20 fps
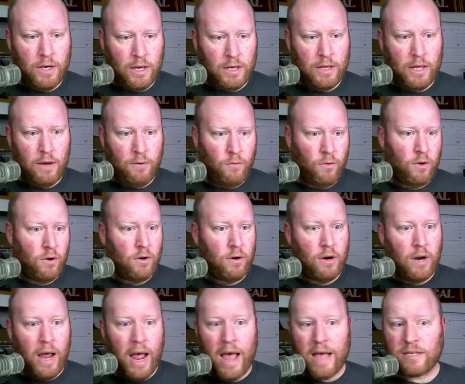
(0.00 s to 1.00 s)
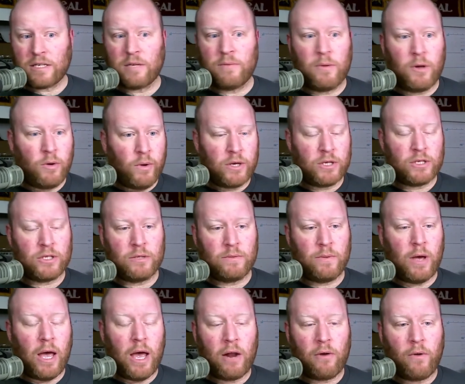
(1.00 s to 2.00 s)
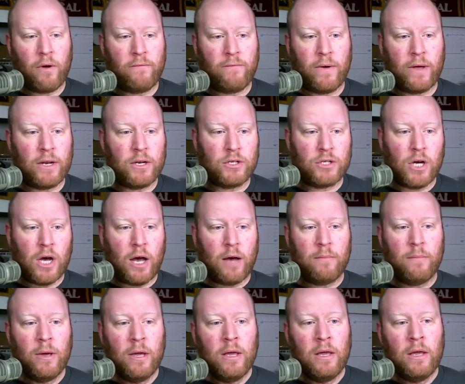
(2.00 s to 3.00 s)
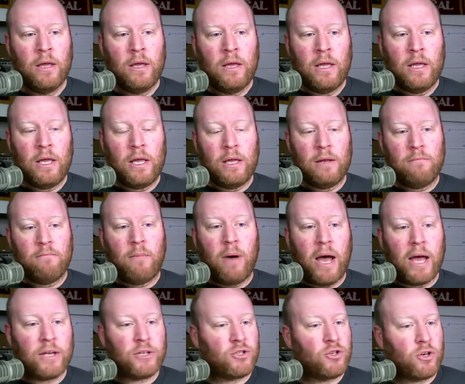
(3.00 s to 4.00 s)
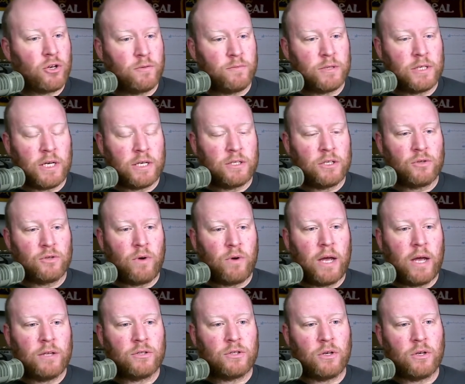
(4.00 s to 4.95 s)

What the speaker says: and they were asking me questions about how do I find a job in my circumstances, right?